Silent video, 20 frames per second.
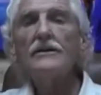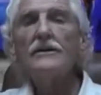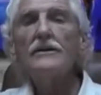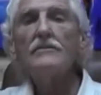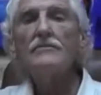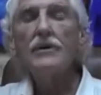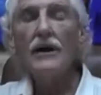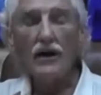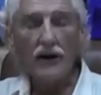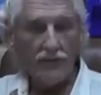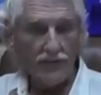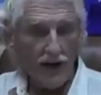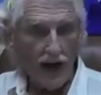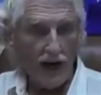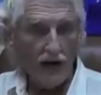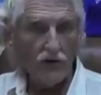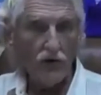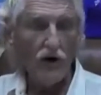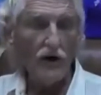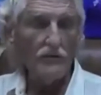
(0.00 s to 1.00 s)

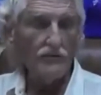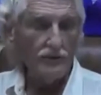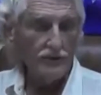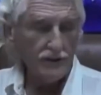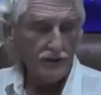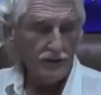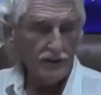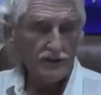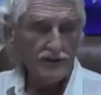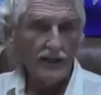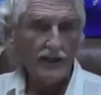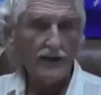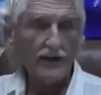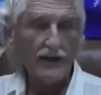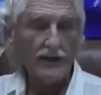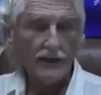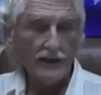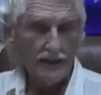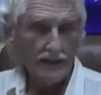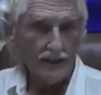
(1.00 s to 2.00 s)
Parathyroid,
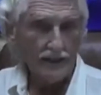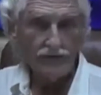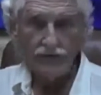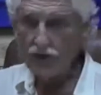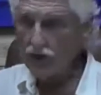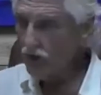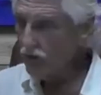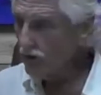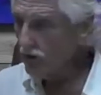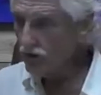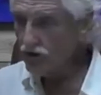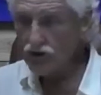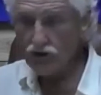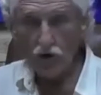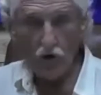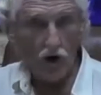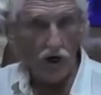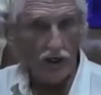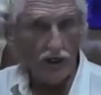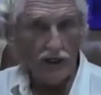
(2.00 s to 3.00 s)
pituitary. If you're real
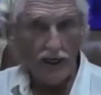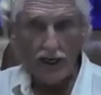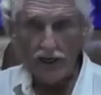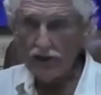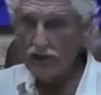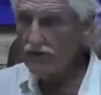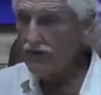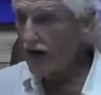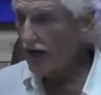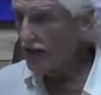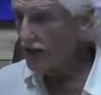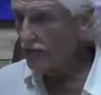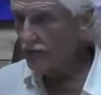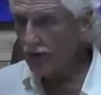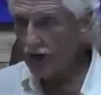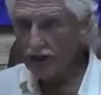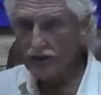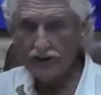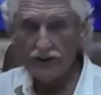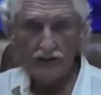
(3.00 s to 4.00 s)
short and you've had
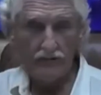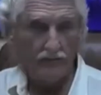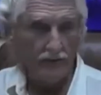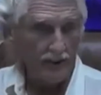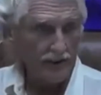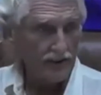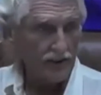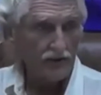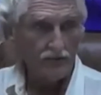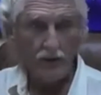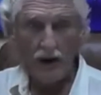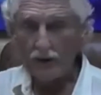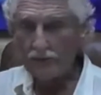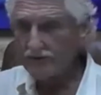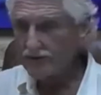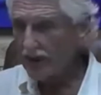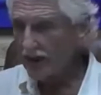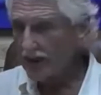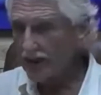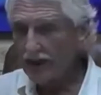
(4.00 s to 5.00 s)
depression, menses
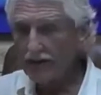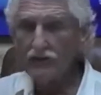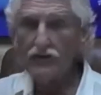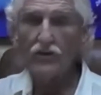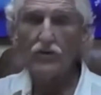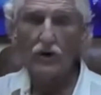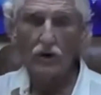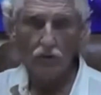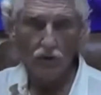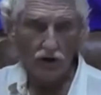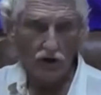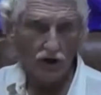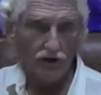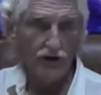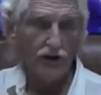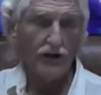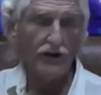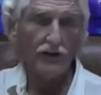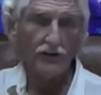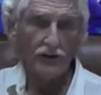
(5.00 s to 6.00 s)
problems, you want to work on
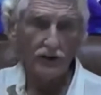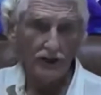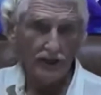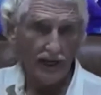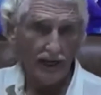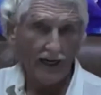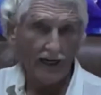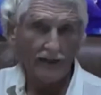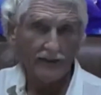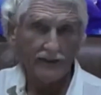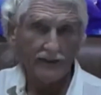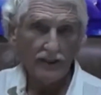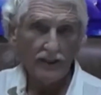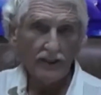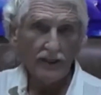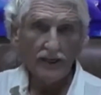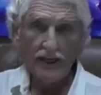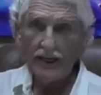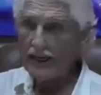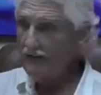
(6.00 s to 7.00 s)
your endocrine glands.
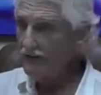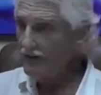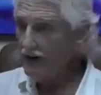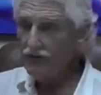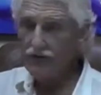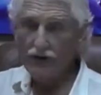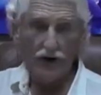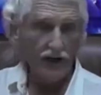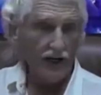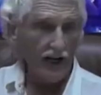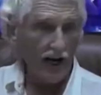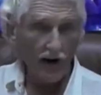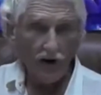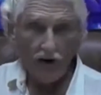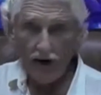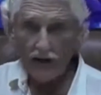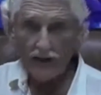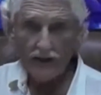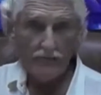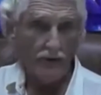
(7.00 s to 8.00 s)
Even if you're
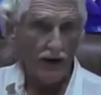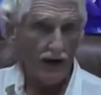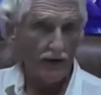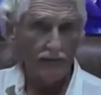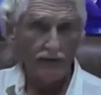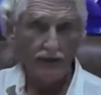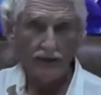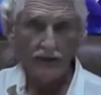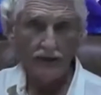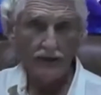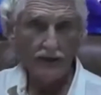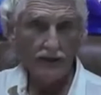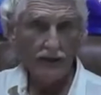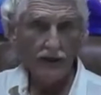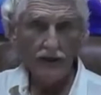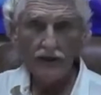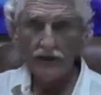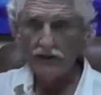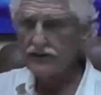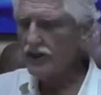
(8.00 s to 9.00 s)
carrying the baby.
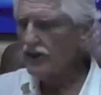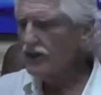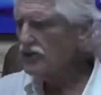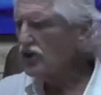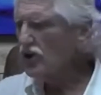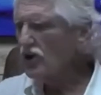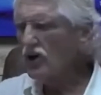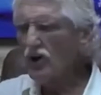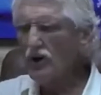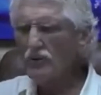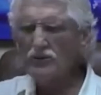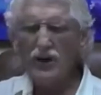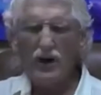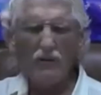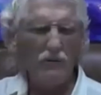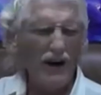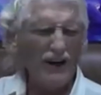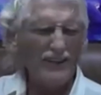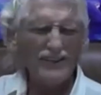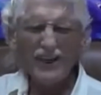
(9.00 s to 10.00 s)
Because these herbs are
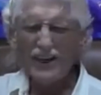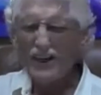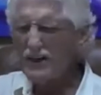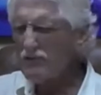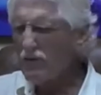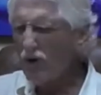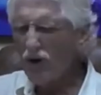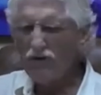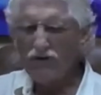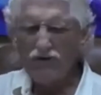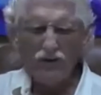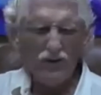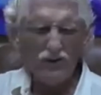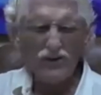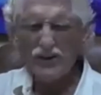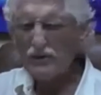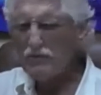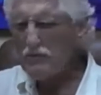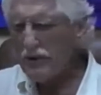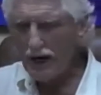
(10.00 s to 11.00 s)
basically more
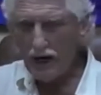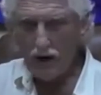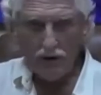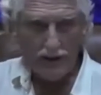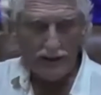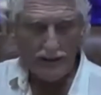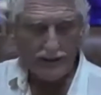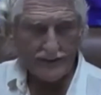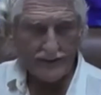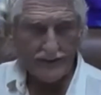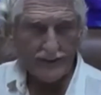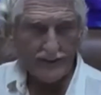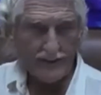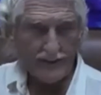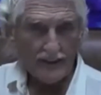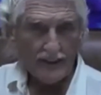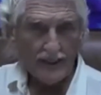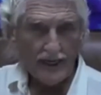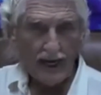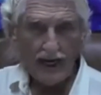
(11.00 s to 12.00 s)
fruits and berries,
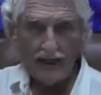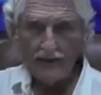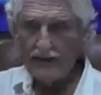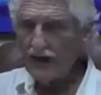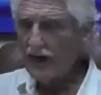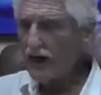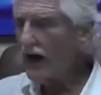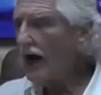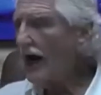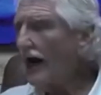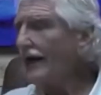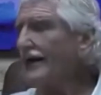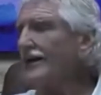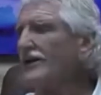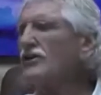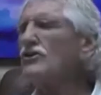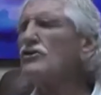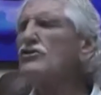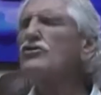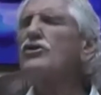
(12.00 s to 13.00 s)
and they're highly
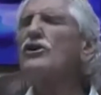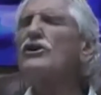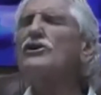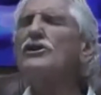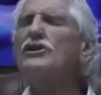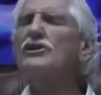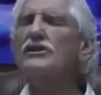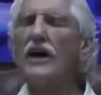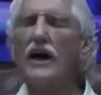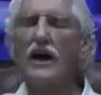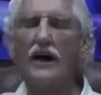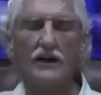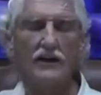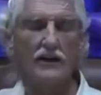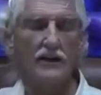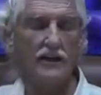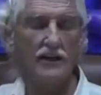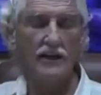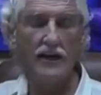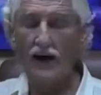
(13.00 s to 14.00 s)
nutritious,
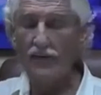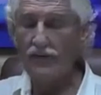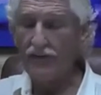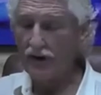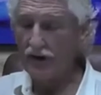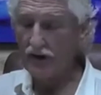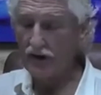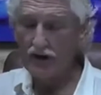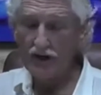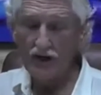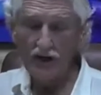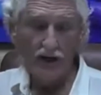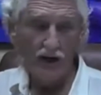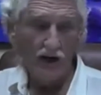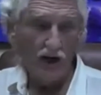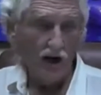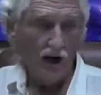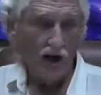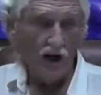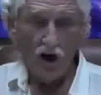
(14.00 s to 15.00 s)
and nothing
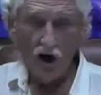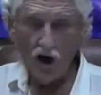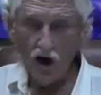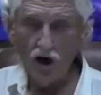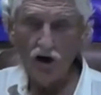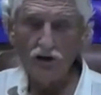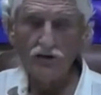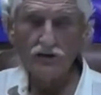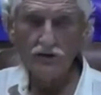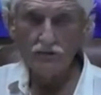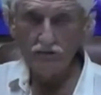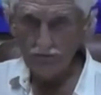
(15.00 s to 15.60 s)
helps